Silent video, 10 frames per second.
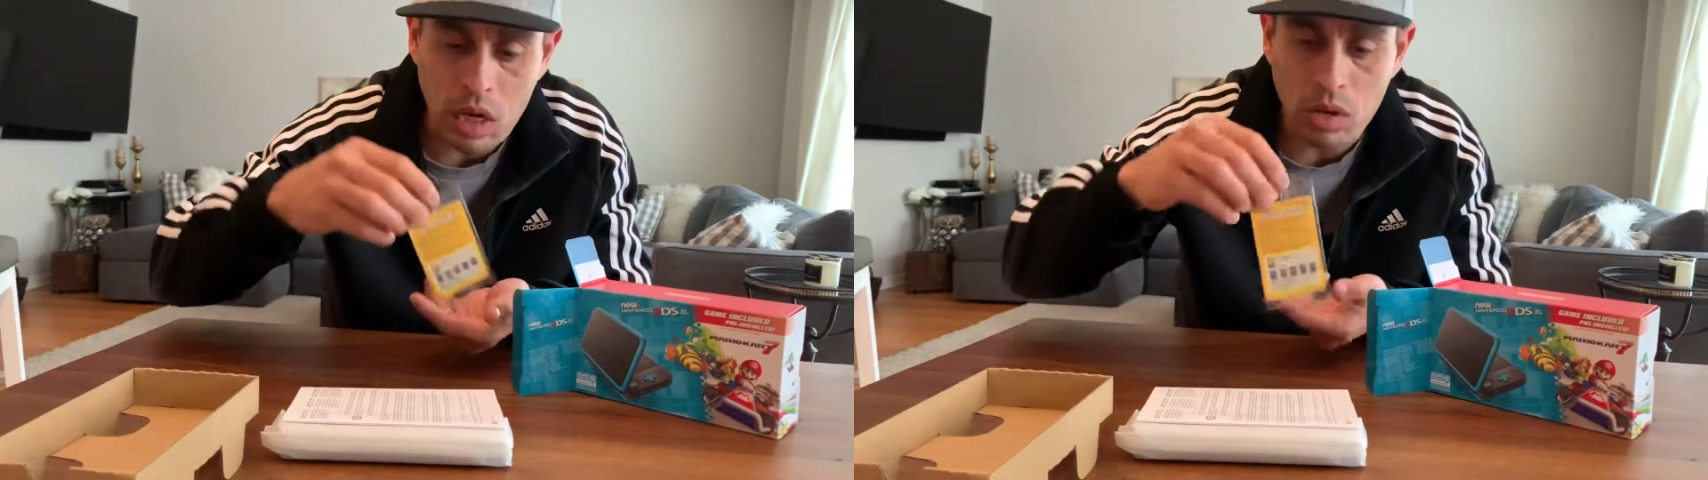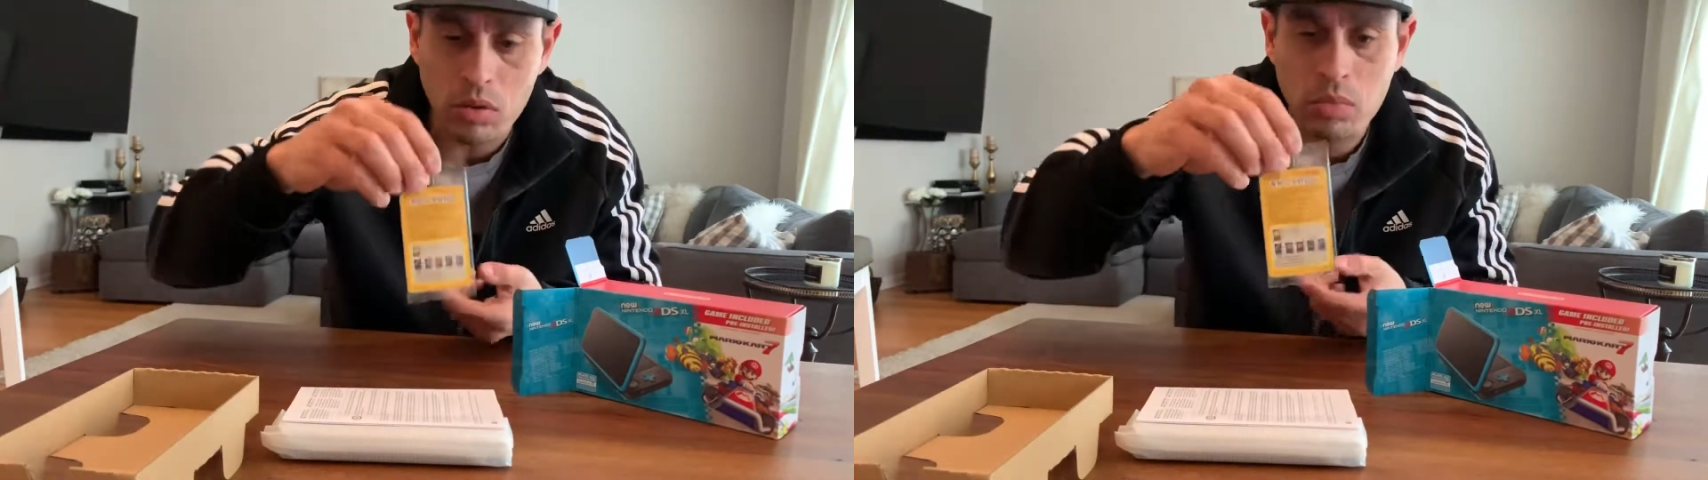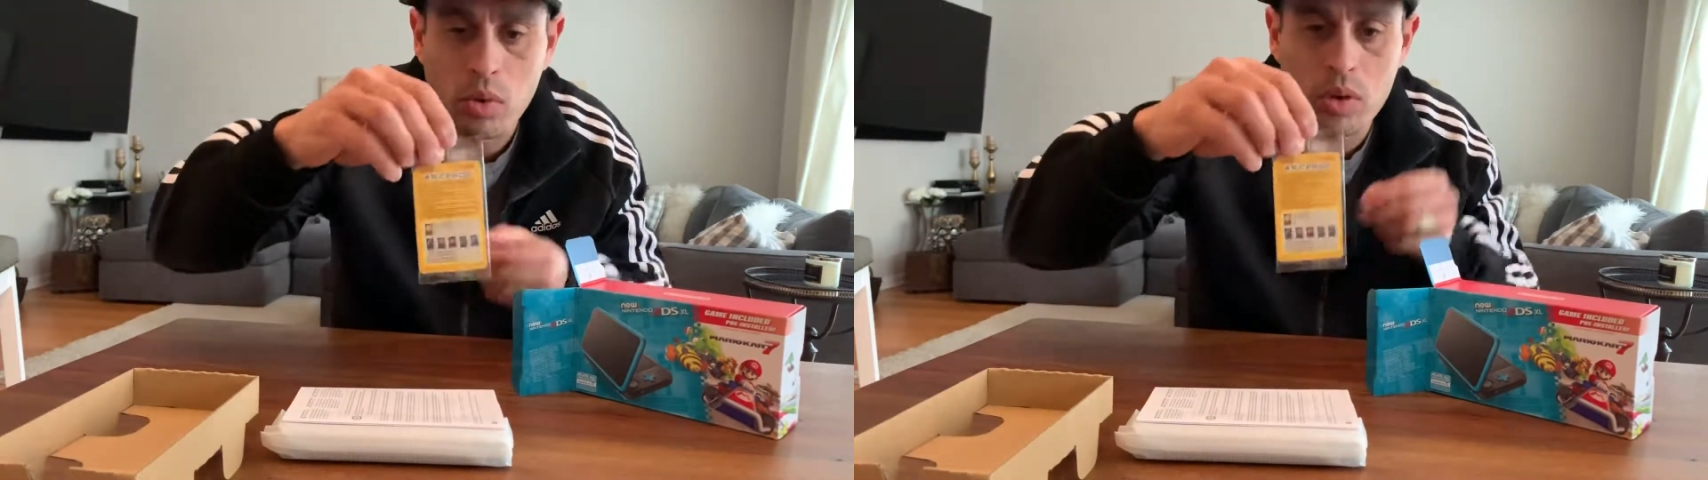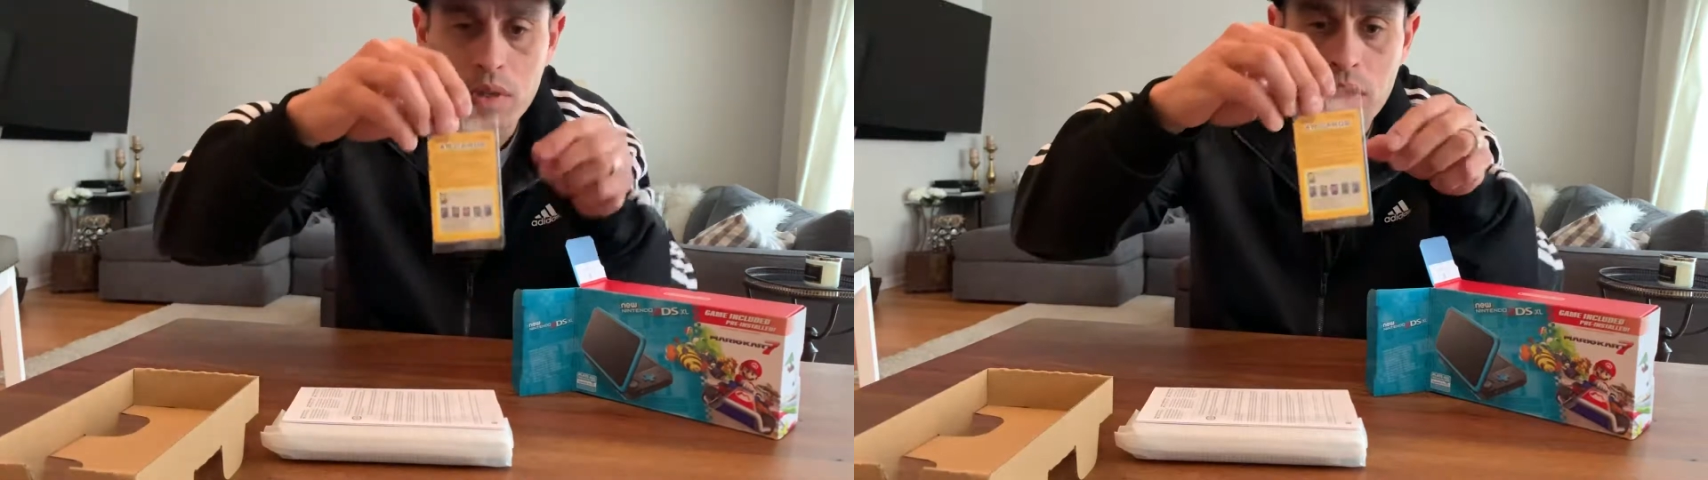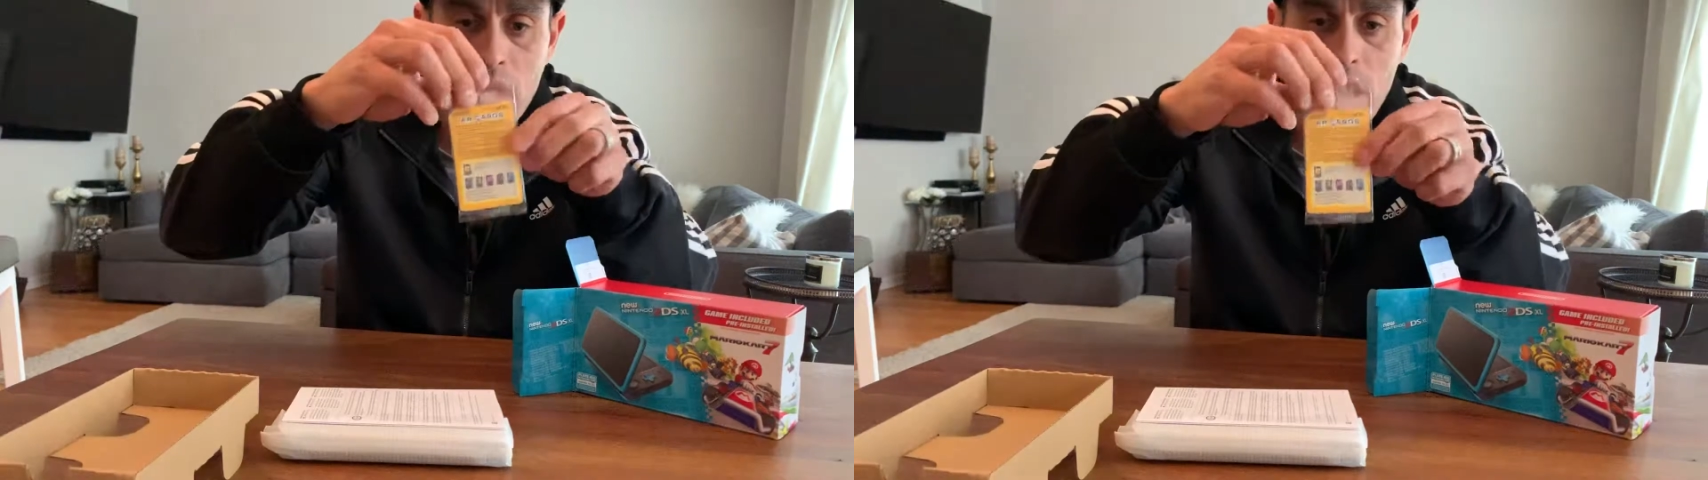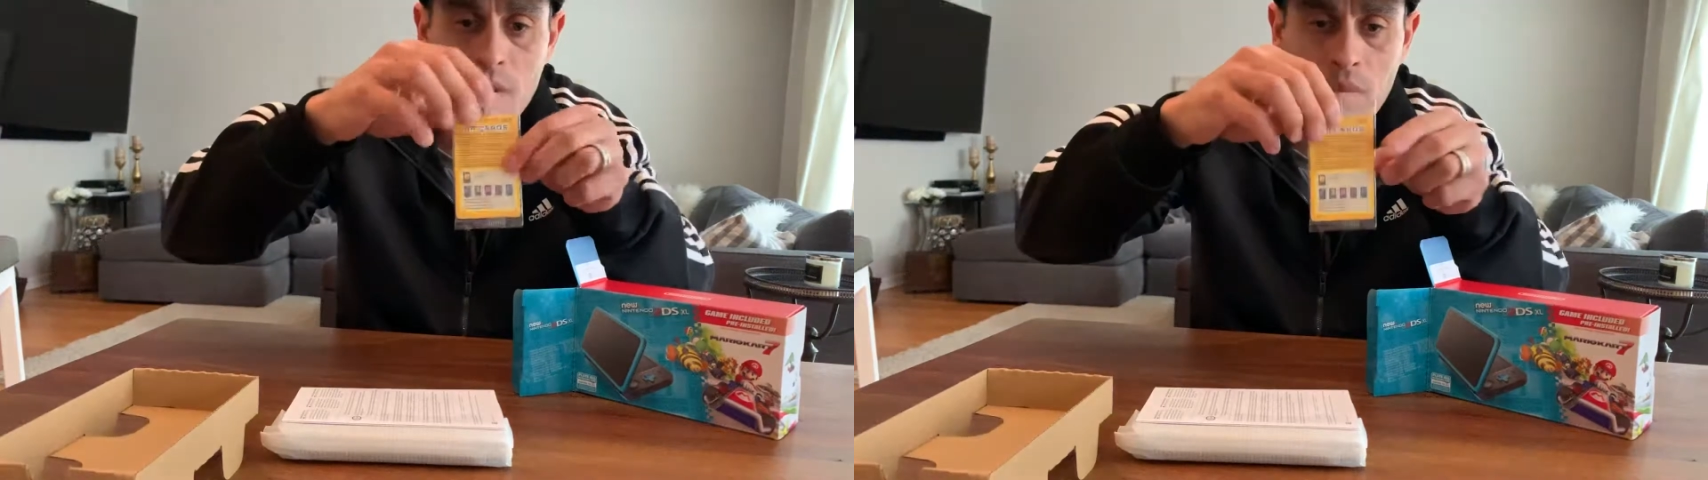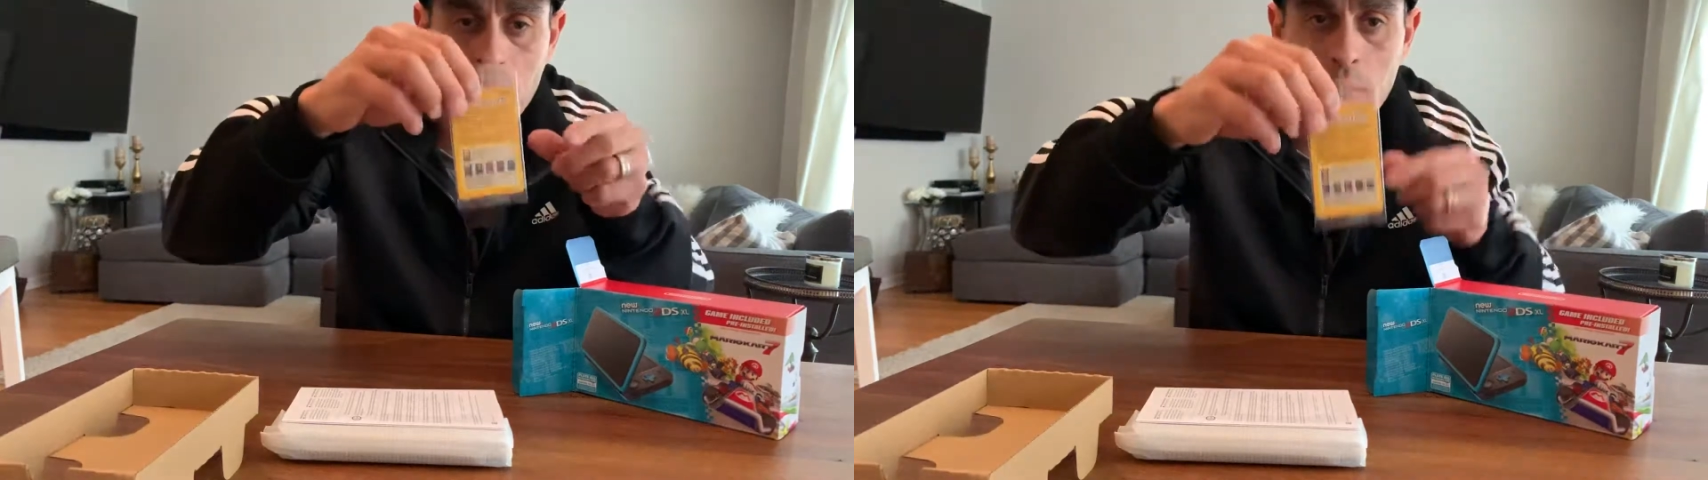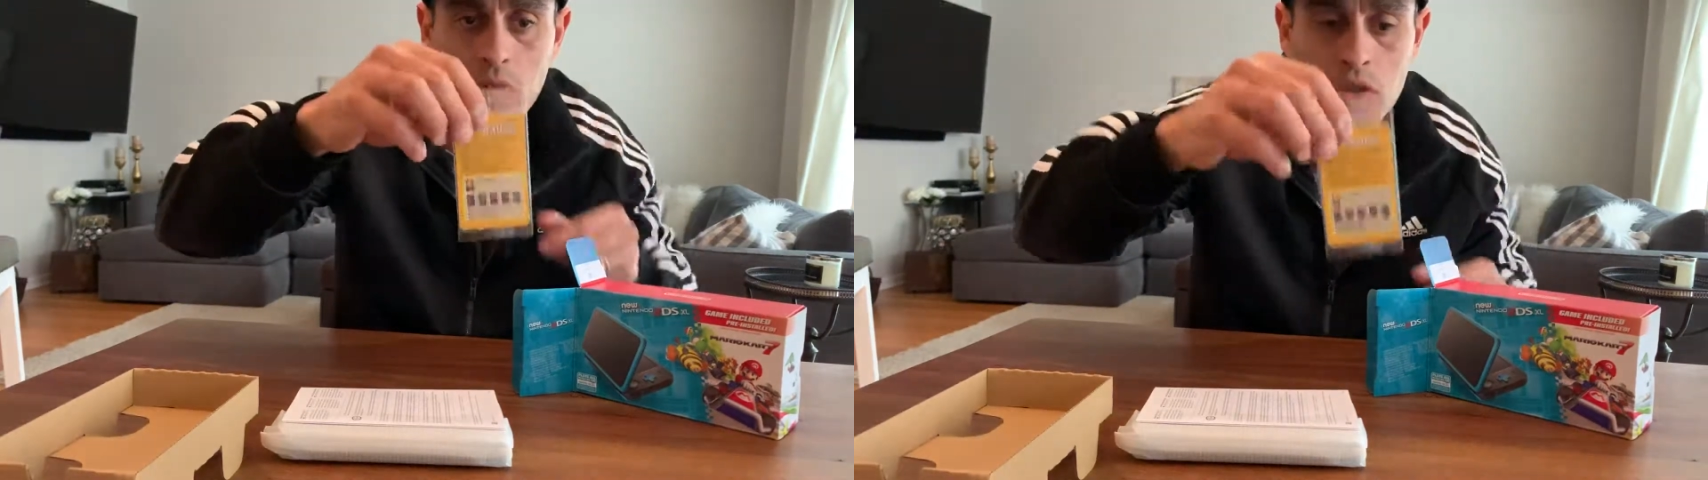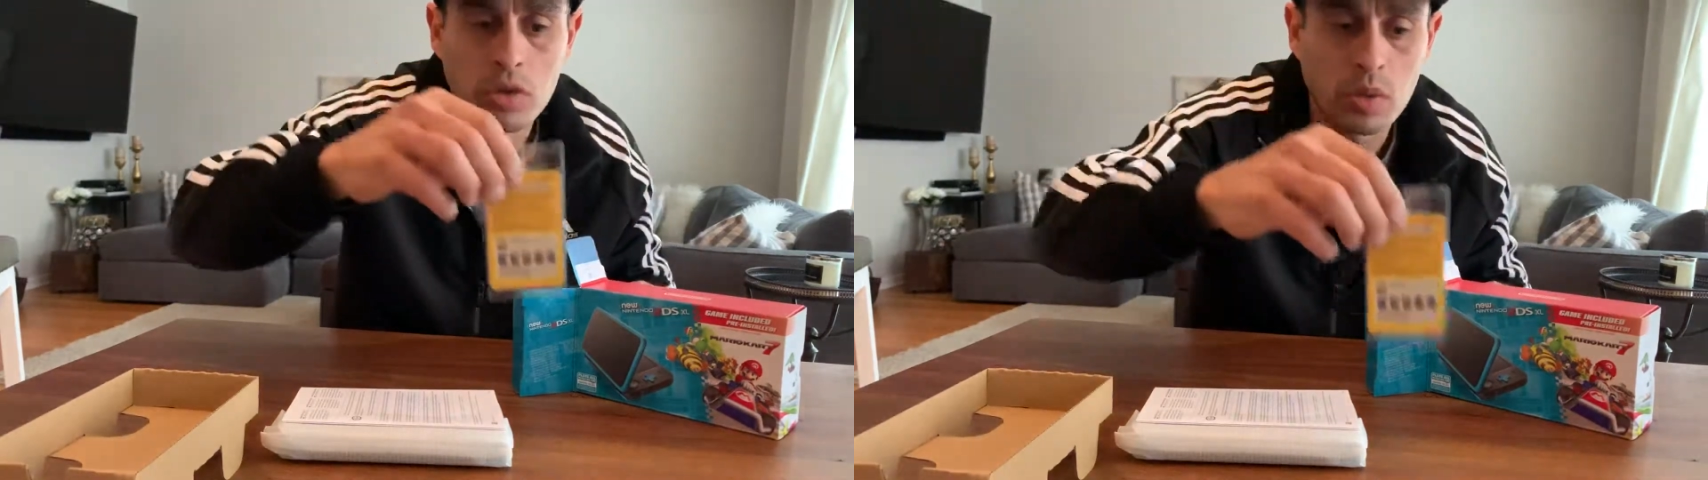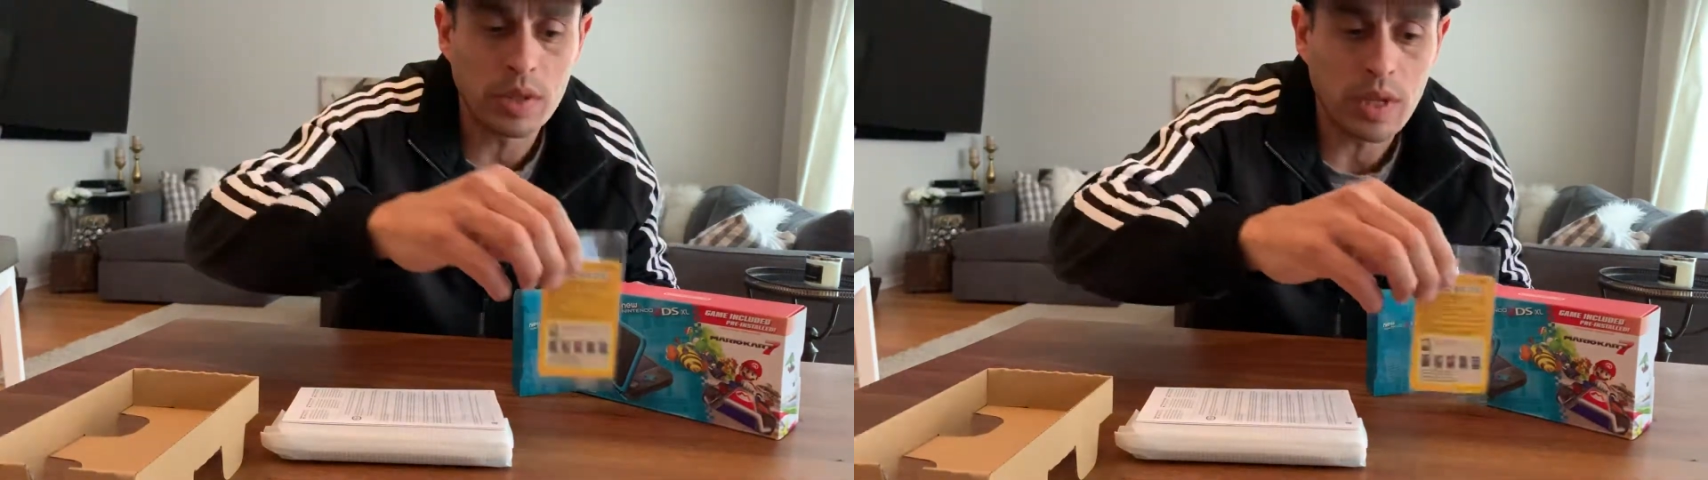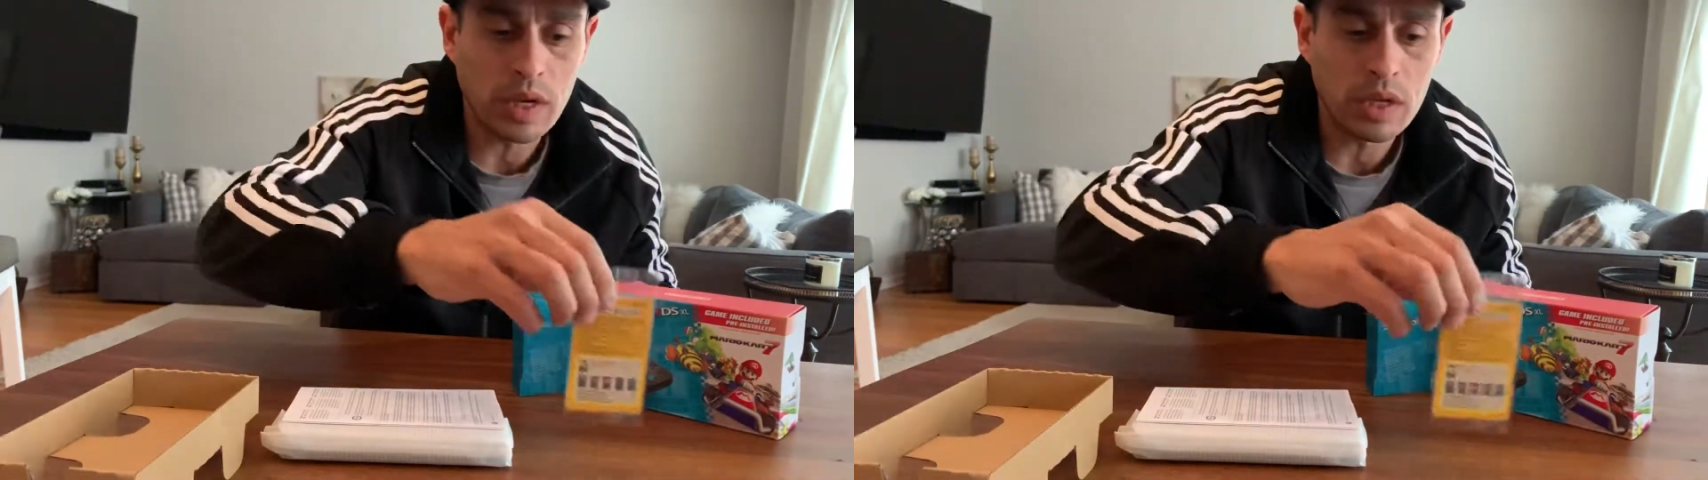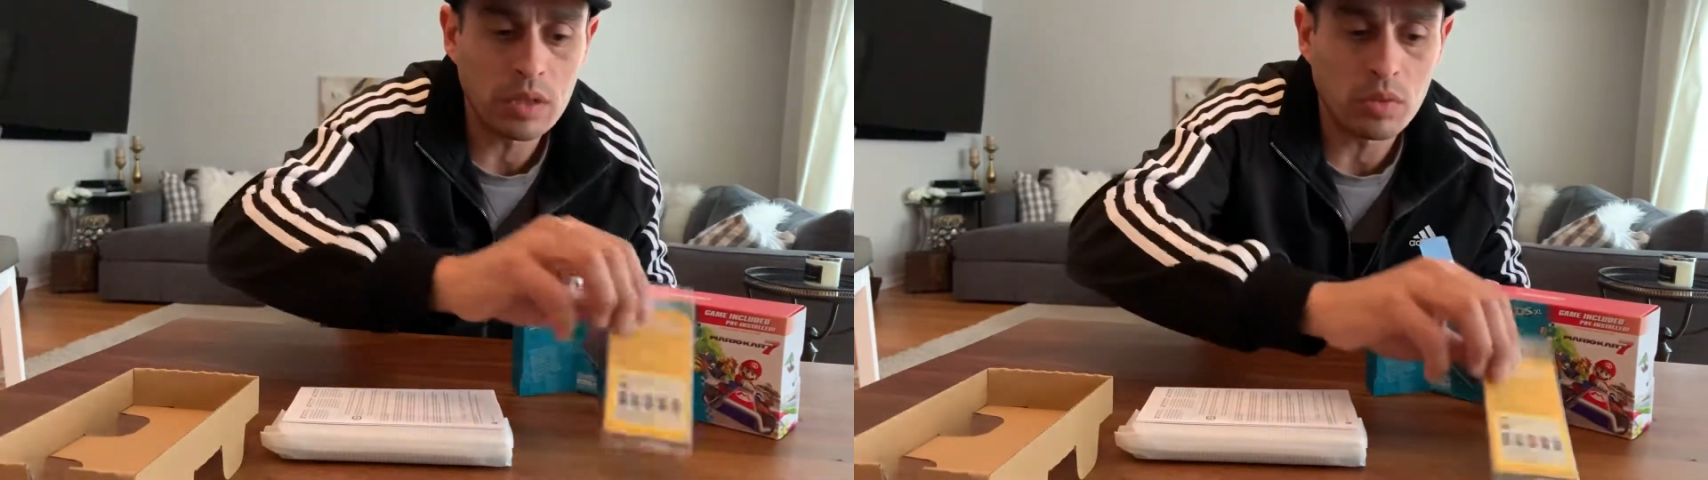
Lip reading: I'll look more into that. I'm unsure what that is.